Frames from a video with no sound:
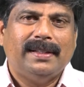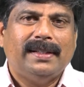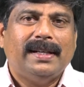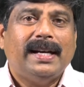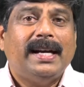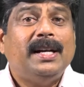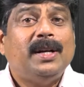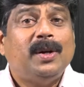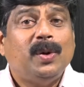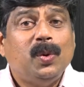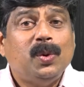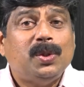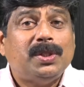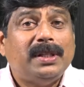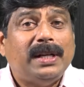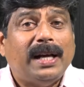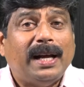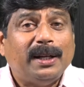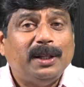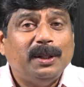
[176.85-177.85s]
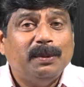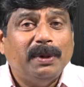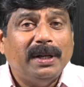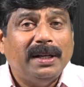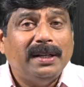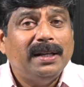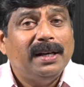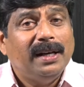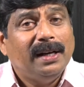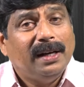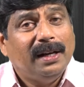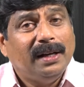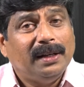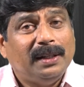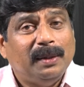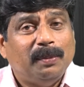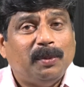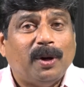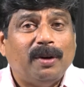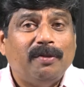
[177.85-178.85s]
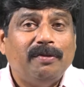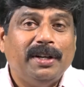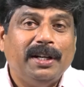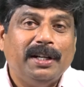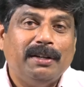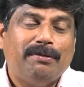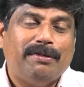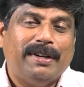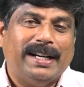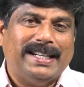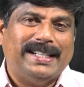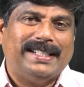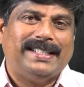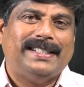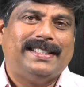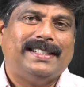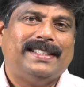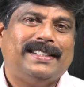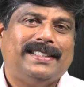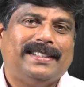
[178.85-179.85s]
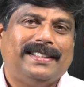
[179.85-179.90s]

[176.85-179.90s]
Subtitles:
And to lose an argument and keep on winning friends.